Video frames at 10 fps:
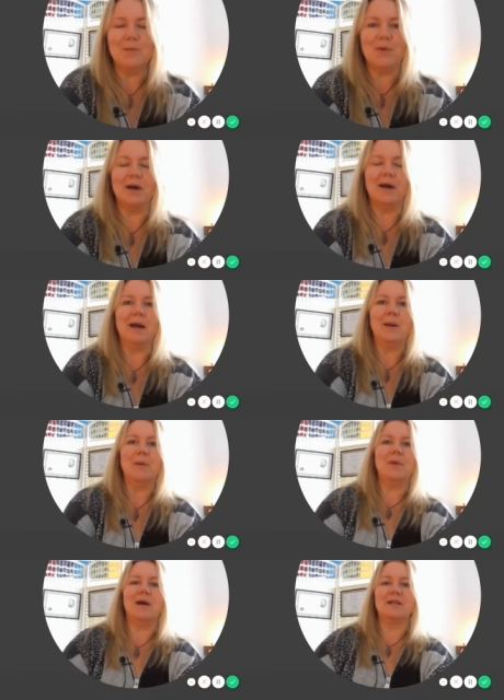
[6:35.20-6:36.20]
but
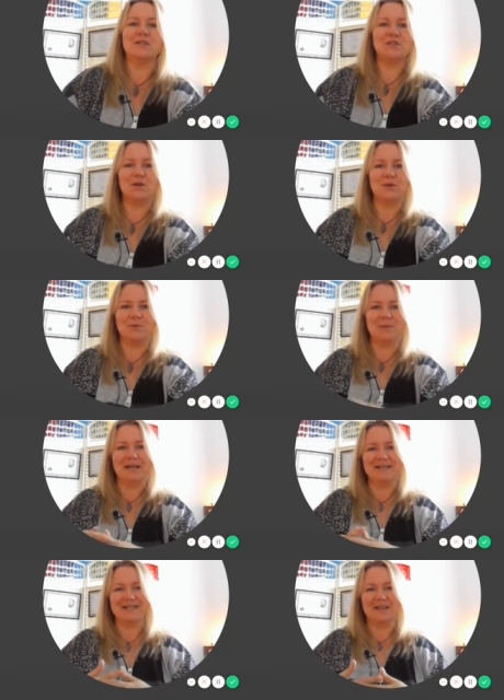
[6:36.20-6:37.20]
um, I just thought it would be
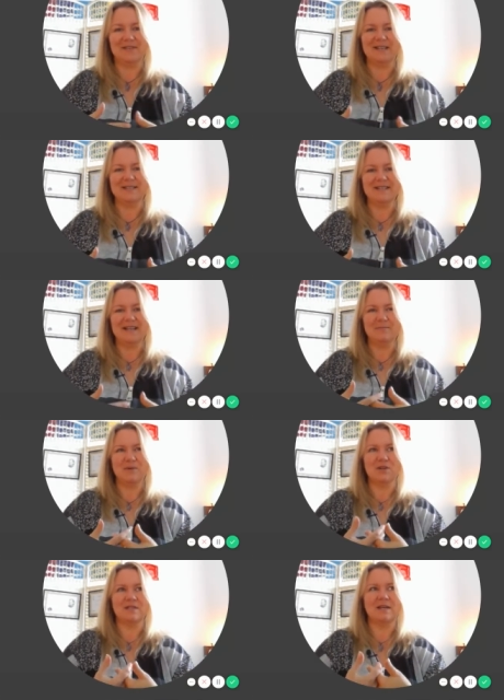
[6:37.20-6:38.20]
nice to give you an insight
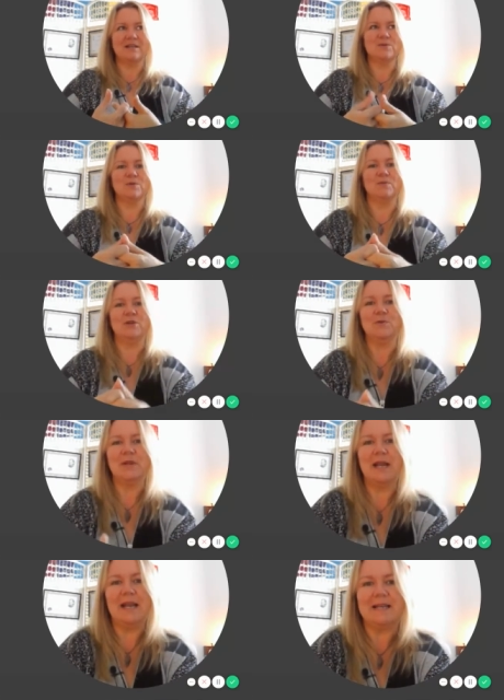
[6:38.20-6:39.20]
because I, I don't know about you,
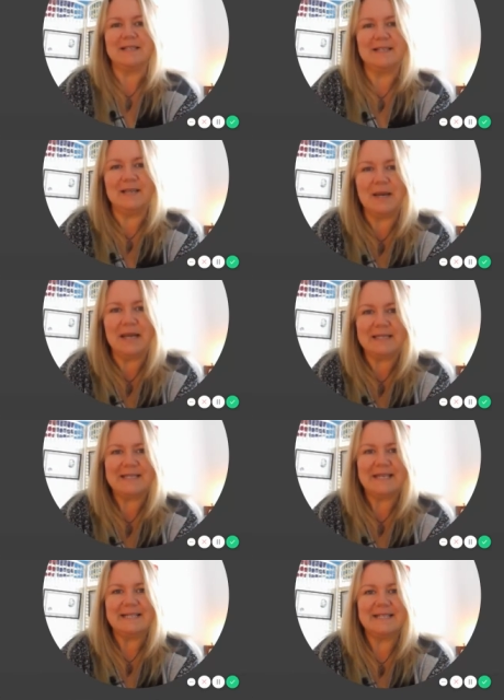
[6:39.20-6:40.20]
but I like to see behind the
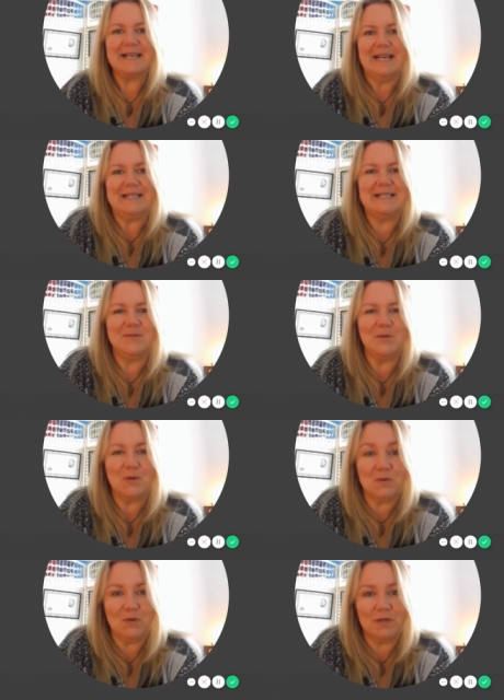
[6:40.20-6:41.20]
scenes. I like to see what
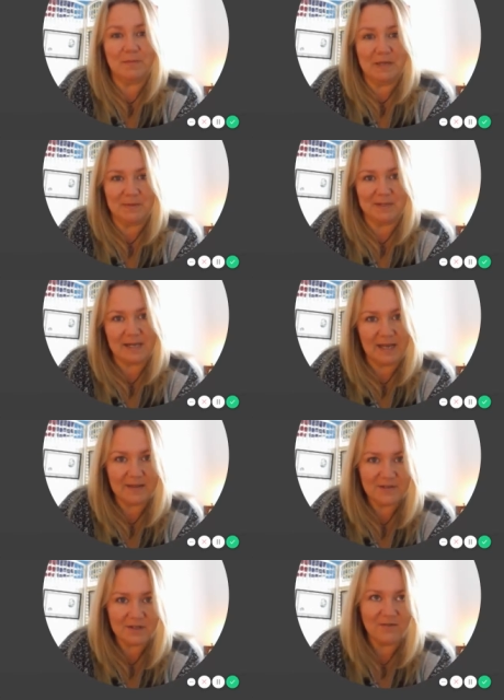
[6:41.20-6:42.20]
goes on in people's
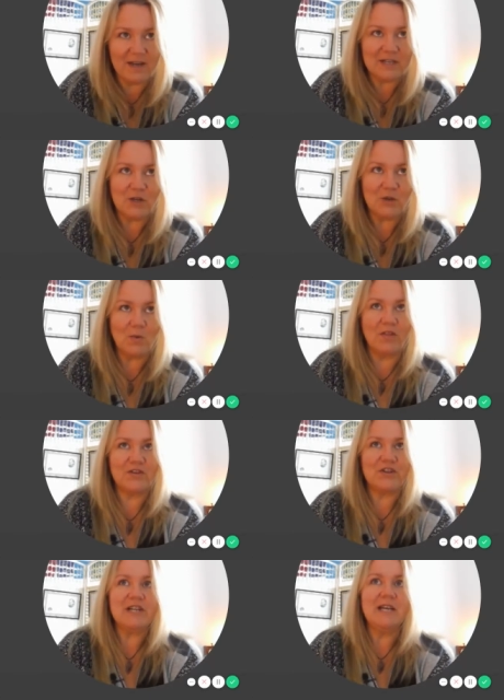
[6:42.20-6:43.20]
lives and to find out what they're
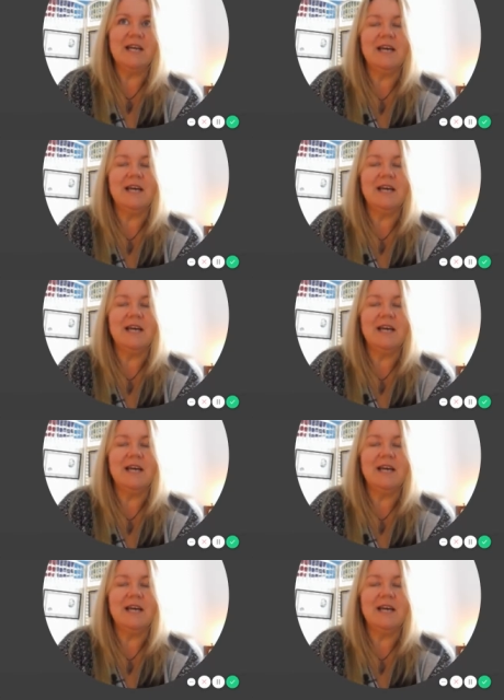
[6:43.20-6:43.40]
doing.